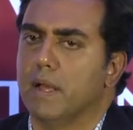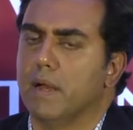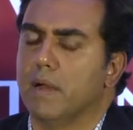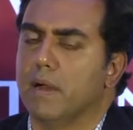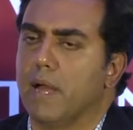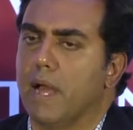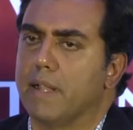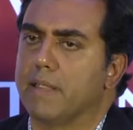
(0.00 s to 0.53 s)

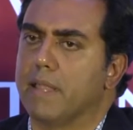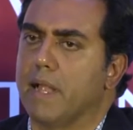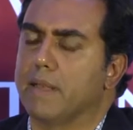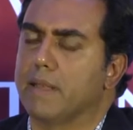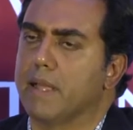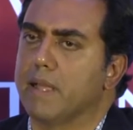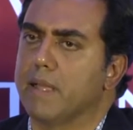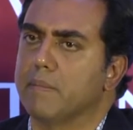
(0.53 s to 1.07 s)
At
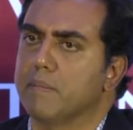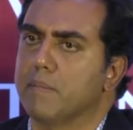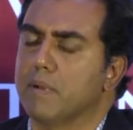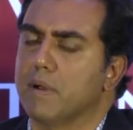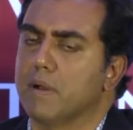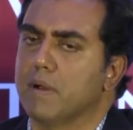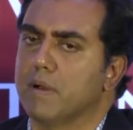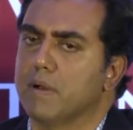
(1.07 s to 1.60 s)
that time,
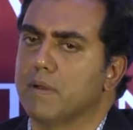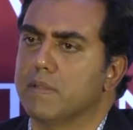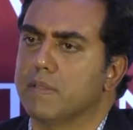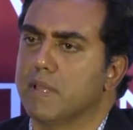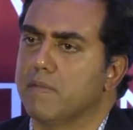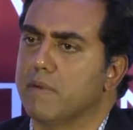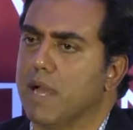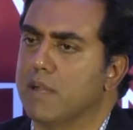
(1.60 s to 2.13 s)

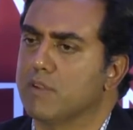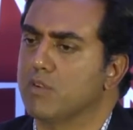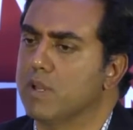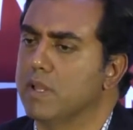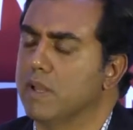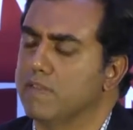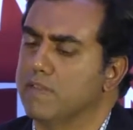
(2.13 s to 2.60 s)
they were actually